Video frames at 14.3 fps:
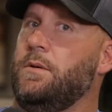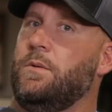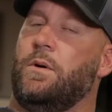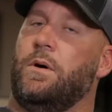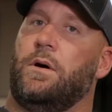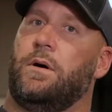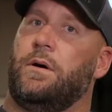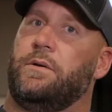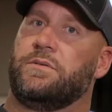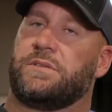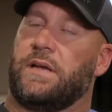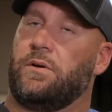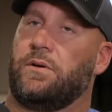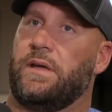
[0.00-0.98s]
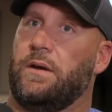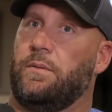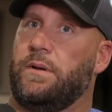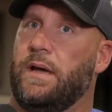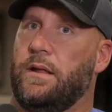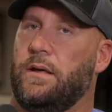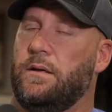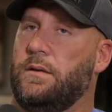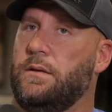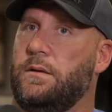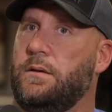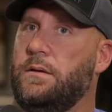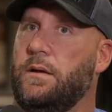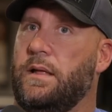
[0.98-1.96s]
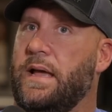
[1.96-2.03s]
Well, it was like, okay, we gotta.
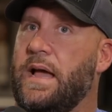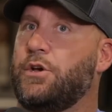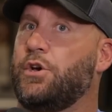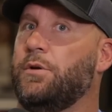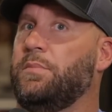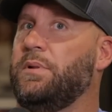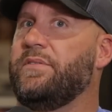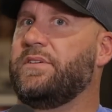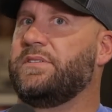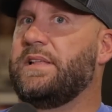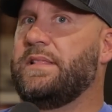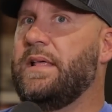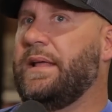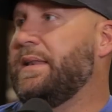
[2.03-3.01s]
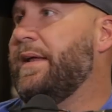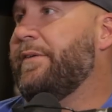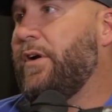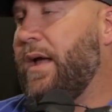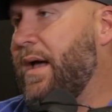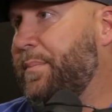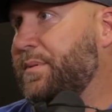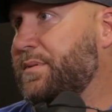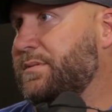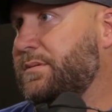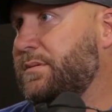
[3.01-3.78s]
Like, I couldn't believe it because that never happens.